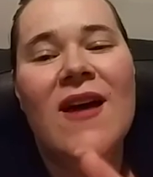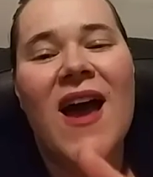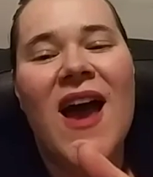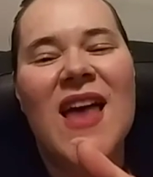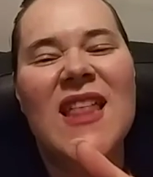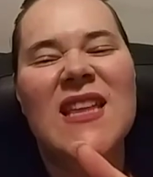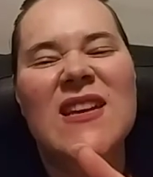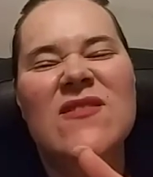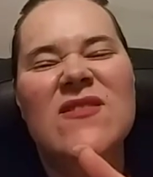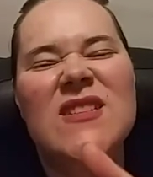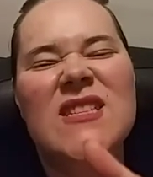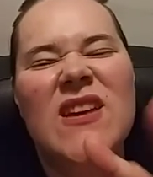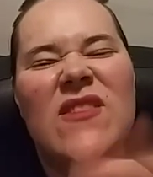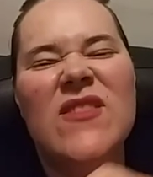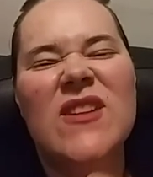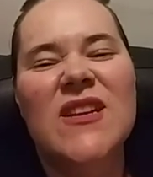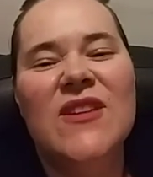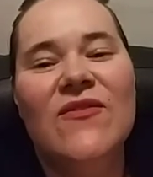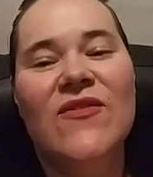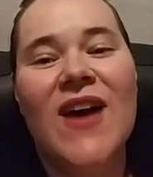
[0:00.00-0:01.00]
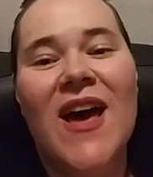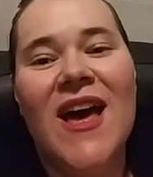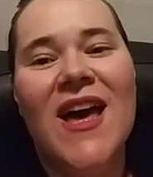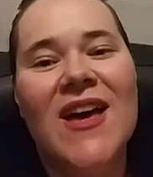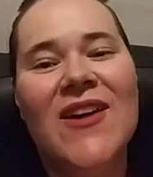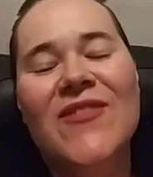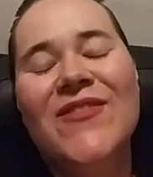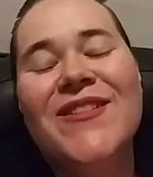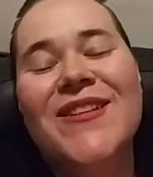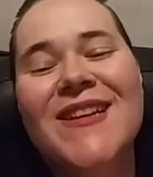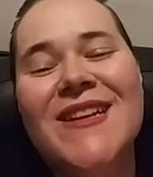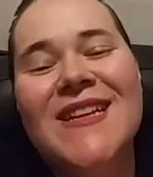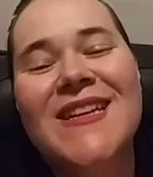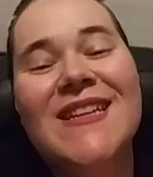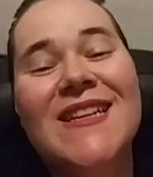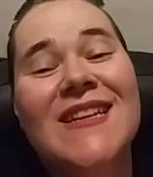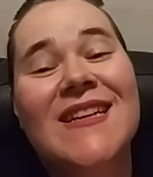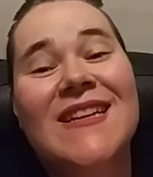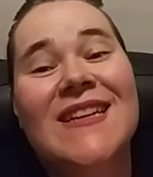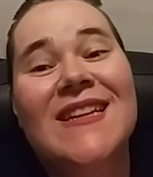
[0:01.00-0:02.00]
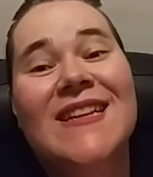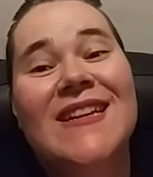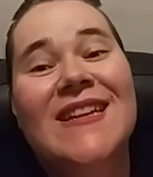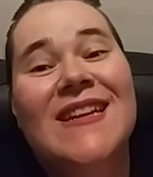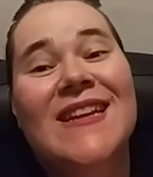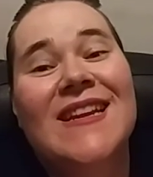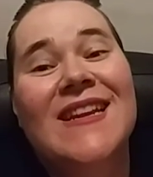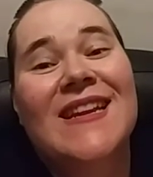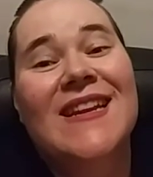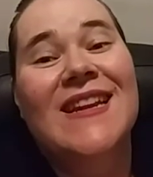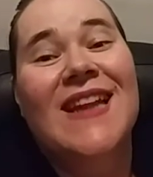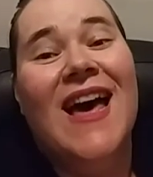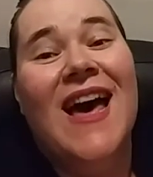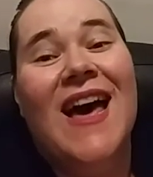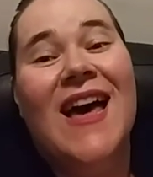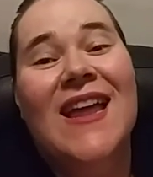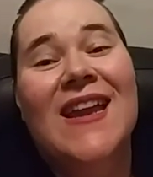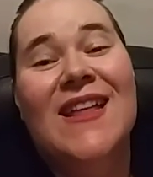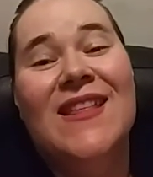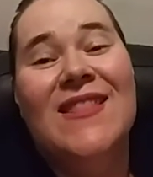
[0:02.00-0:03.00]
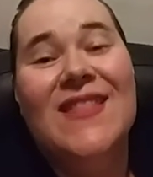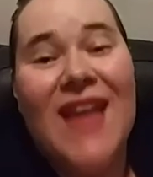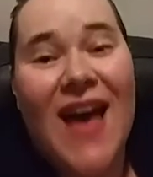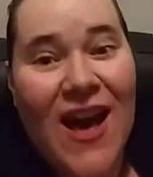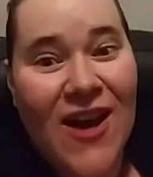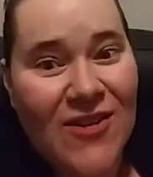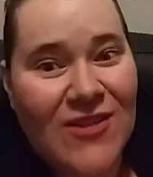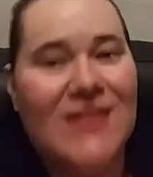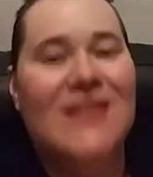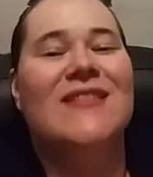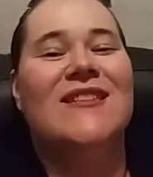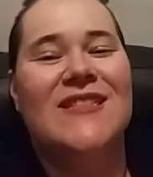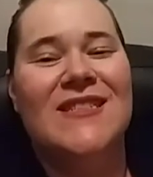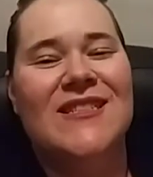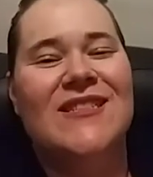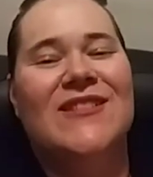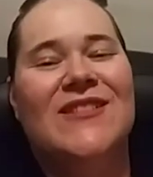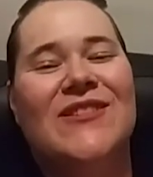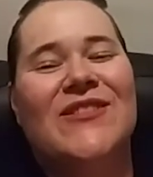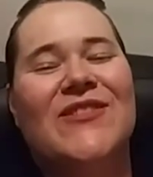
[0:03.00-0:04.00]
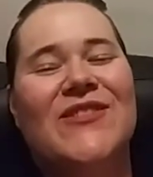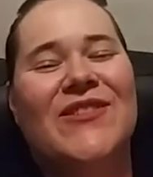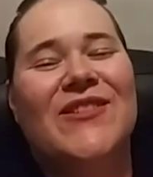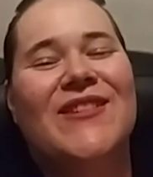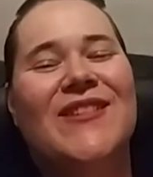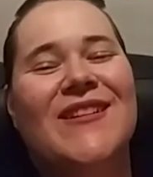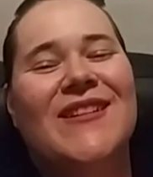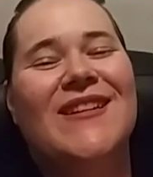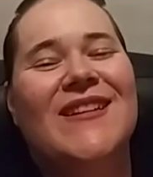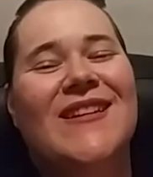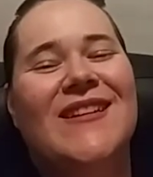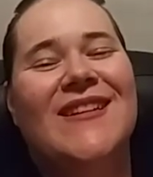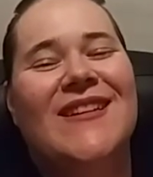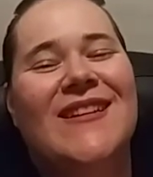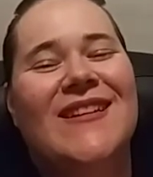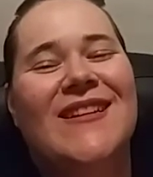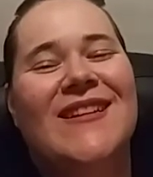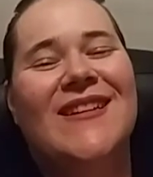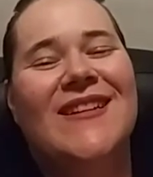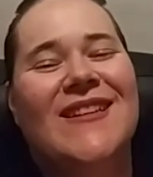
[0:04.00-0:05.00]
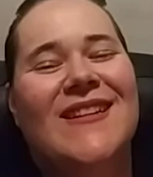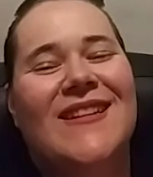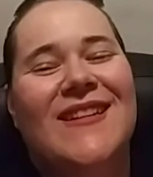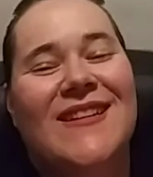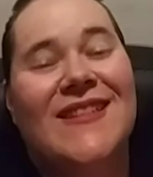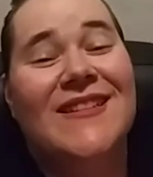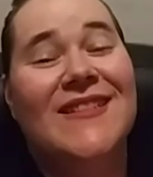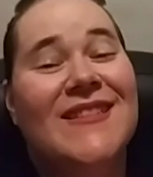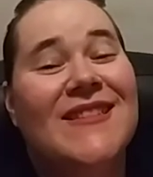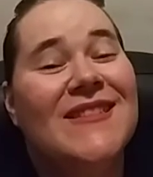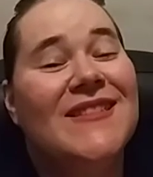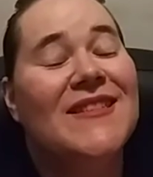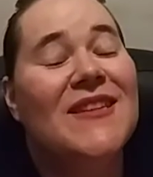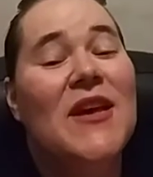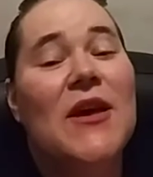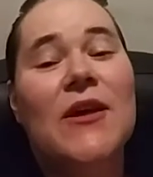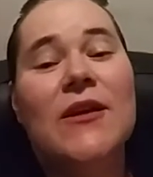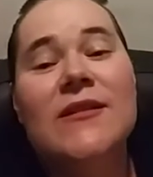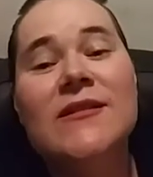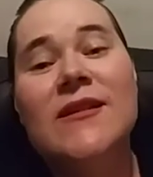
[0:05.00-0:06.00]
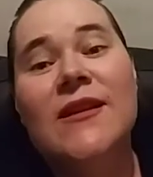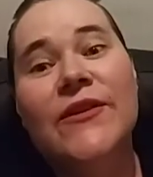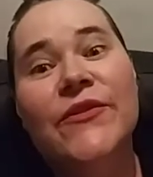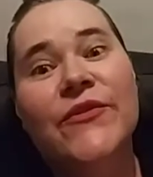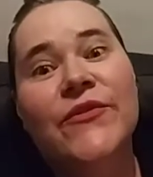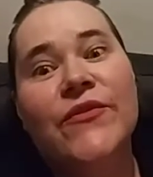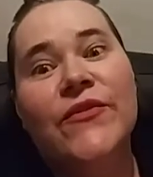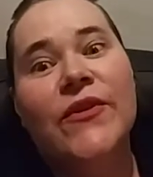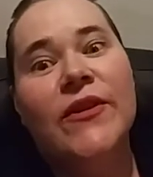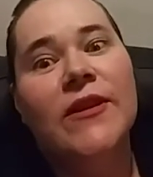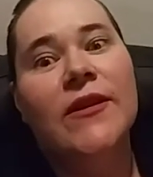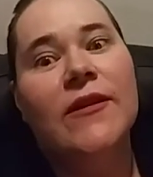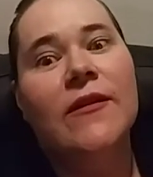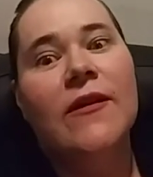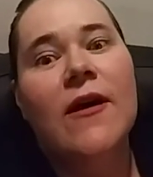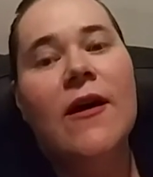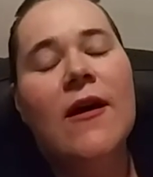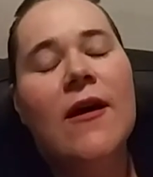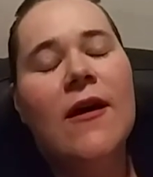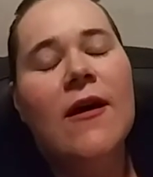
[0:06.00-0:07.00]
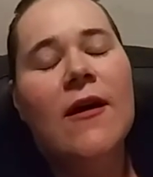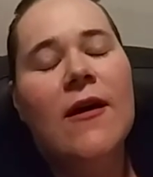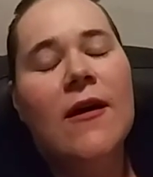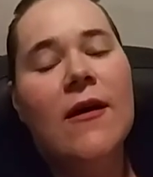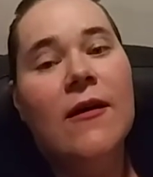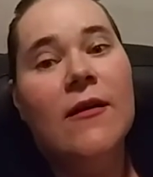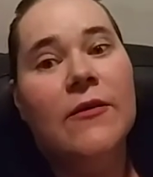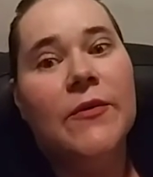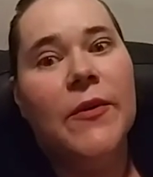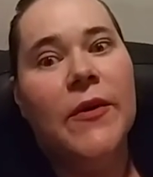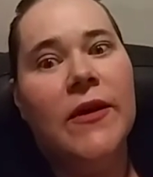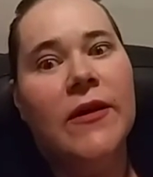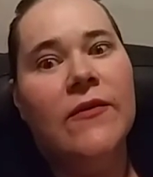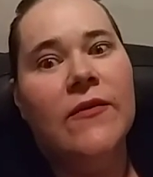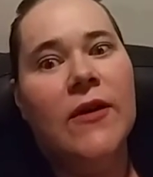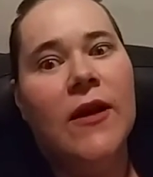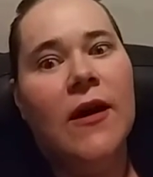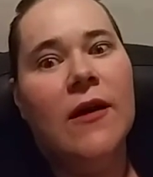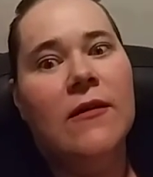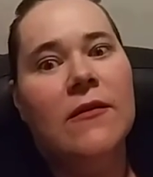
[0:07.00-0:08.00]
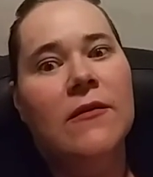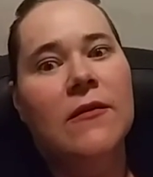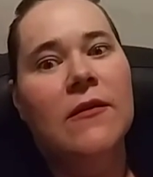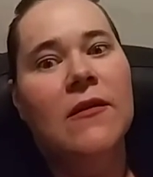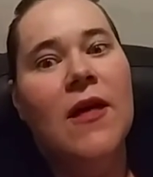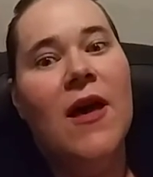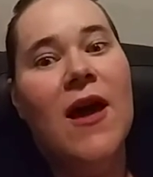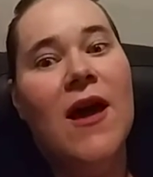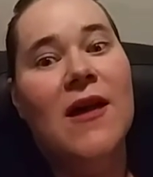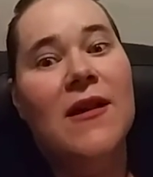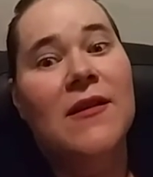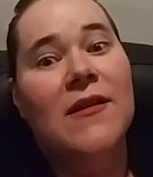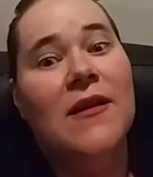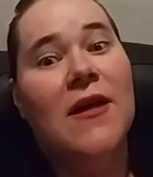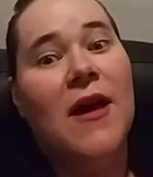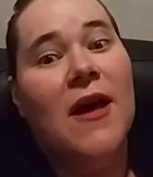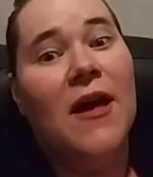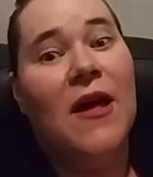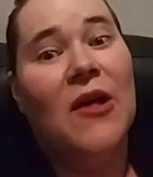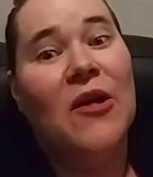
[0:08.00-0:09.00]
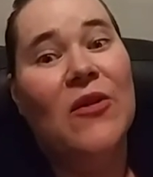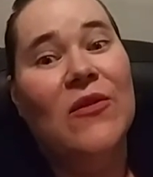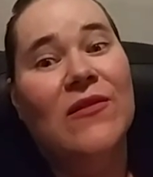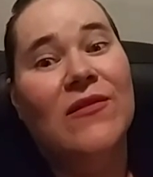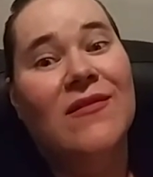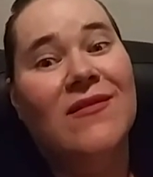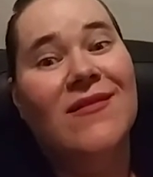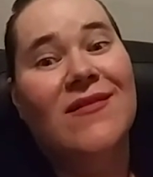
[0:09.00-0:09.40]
I love 75. Not 1,000 degrees. It's not even funny, though. It's probably even hotter than that now.